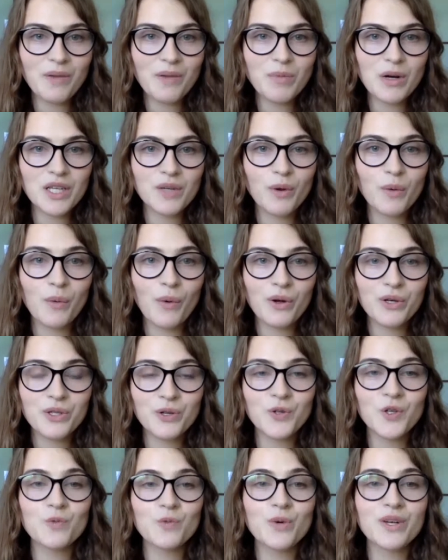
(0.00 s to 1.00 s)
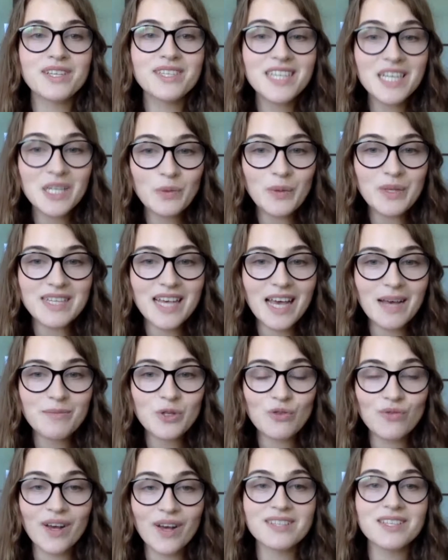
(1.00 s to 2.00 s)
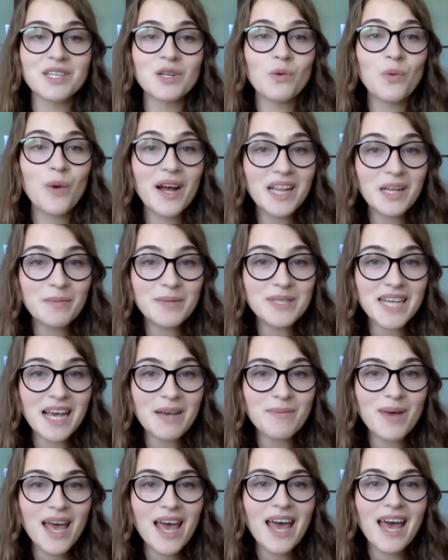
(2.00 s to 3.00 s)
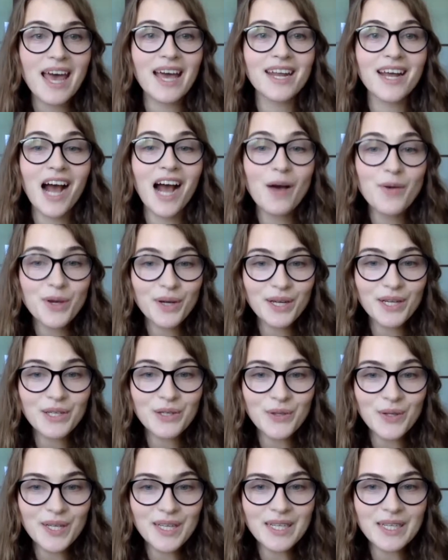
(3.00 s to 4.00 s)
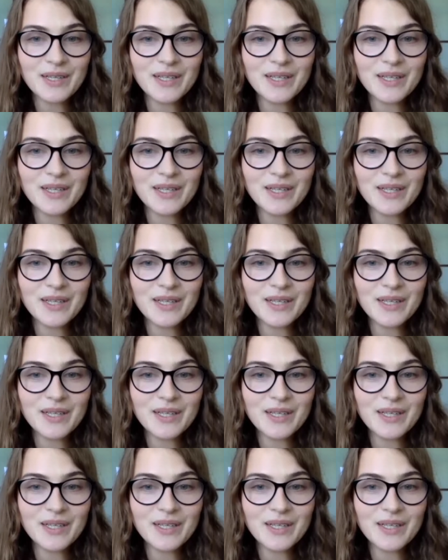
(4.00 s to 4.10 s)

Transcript: but we want you to proceed with them, to further develop them, and how you can do it.